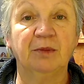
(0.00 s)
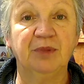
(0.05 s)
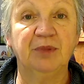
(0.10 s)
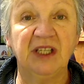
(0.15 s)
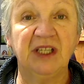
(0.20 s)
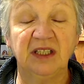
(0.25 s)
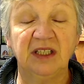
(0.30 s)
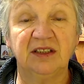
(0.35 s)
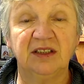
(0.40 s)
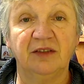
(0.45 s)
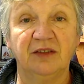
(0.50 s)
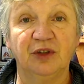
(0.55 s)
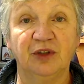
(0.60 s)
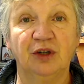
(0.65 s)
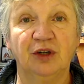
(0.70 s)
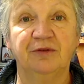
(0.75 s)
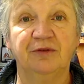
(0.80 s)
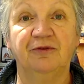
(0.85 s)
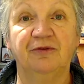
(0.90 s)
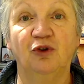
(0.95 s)
bees have
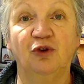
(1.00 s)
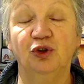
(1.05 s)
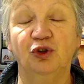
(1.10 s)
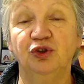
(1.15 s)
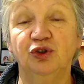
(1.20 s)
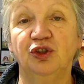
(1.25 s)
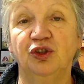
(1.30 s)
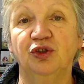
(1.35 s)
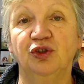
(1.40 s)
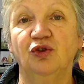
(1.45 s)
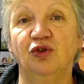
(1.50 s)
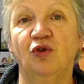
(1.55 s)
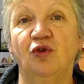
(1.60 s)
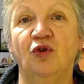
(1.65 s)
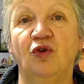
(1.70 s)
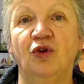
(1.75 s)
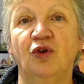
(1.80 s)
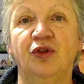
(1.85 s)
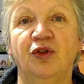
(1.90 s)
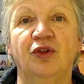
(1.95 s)
enough fondant
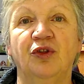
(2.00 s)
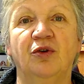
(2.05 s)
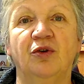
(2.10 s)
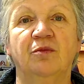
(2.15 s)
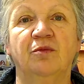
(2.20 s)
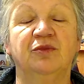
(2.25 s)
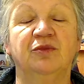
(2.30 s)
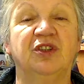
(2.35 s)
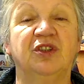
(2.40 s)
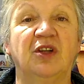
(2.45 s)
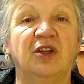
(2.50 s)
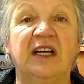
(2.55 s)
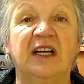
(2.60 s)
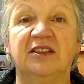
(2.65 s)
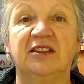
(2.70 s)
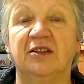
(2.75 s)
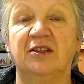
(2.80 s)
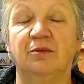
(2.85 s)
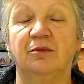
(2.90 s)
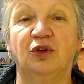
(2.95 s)
on them to
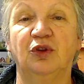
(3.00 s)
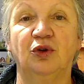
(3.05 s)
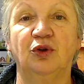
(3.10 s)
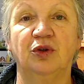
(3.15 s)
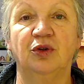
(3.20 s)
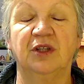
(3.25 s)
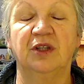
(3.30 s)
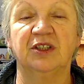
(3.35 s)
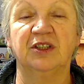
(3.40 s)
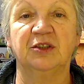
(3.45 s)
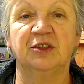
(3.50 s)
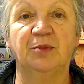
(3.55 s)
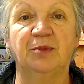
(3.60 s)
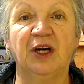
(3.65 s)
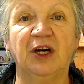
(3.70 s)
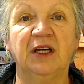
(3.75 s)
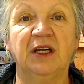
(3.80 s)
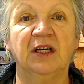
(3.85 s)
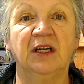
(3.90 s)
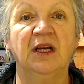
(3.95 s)
last them through to the
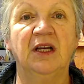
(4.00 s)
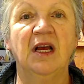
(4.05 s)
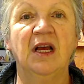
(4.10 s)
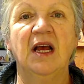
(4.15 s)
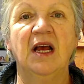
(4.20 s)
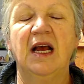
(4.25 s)
spring.